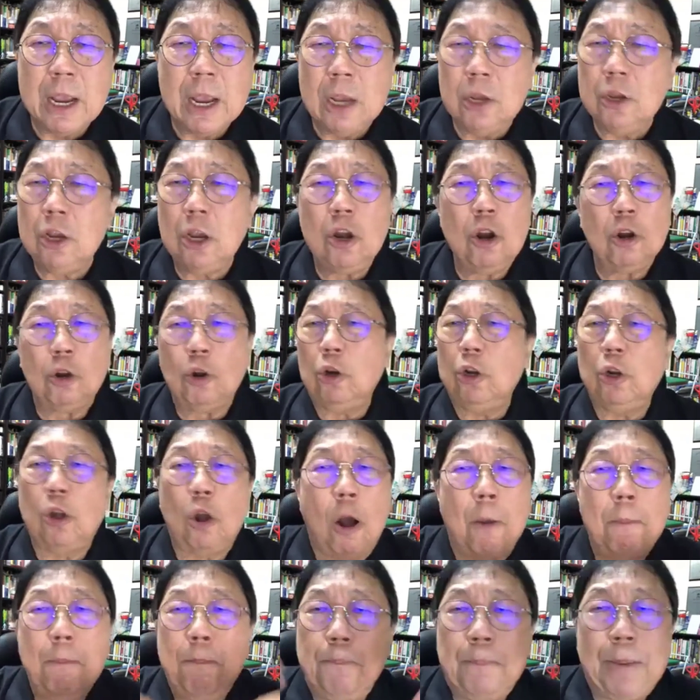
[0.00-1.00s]
You're not going to
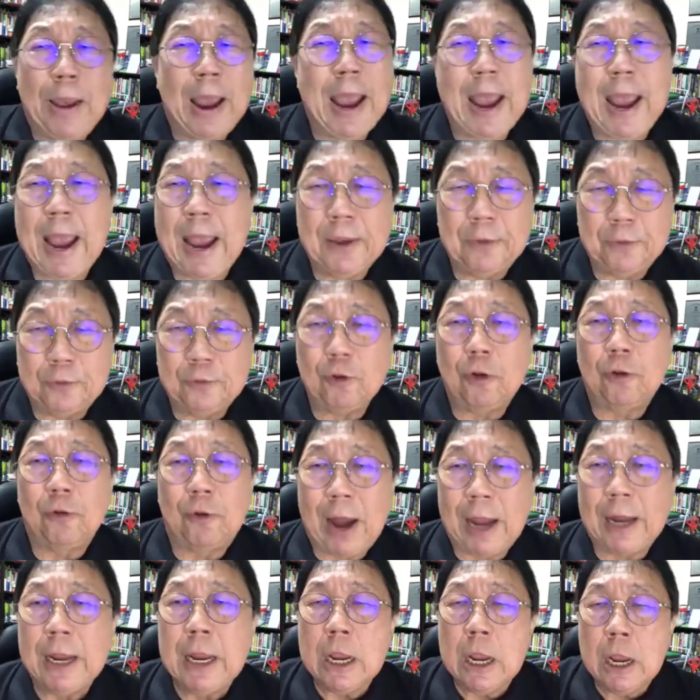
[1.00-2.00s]
compare and so on, right?